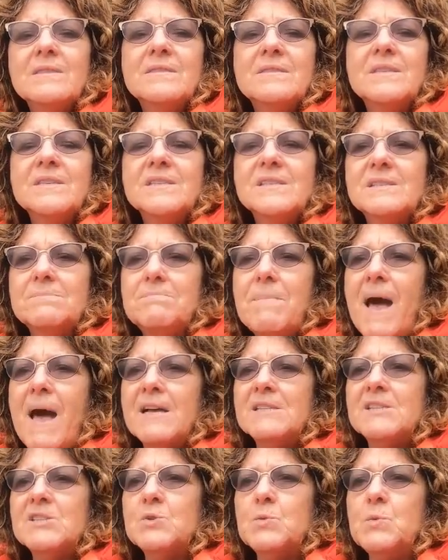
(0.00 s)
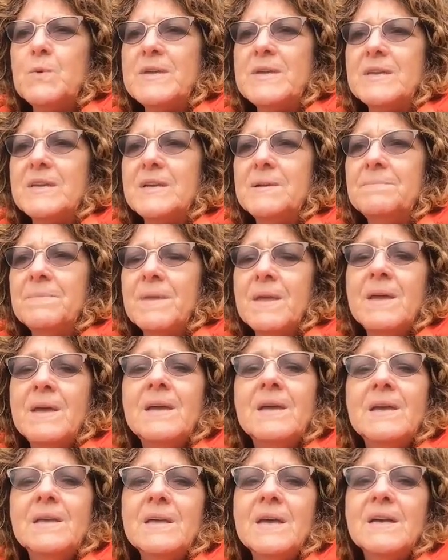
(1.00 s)
this past week.
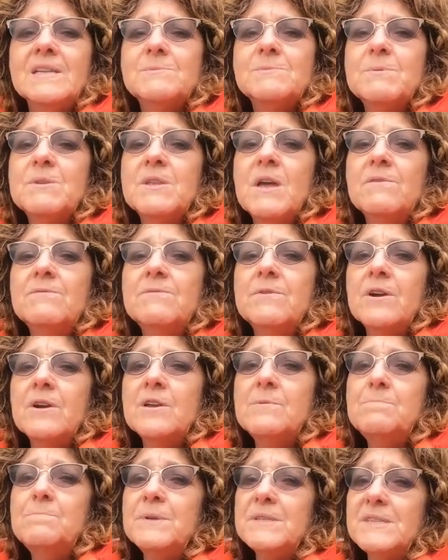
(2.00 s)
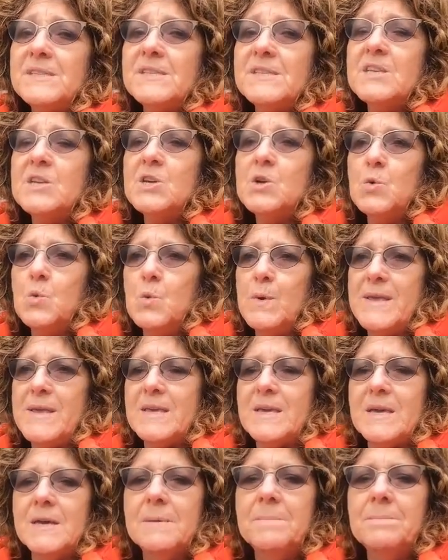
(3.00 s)
It has been a very busy
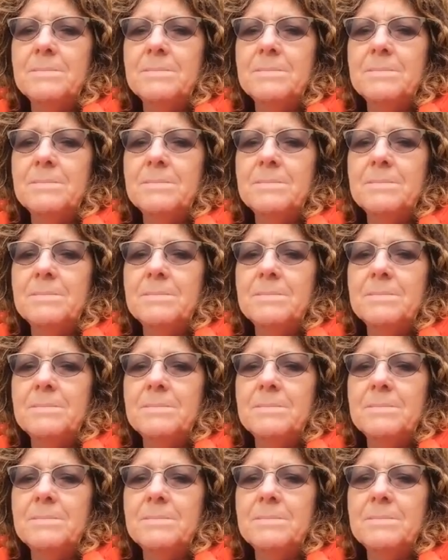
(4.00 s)
week.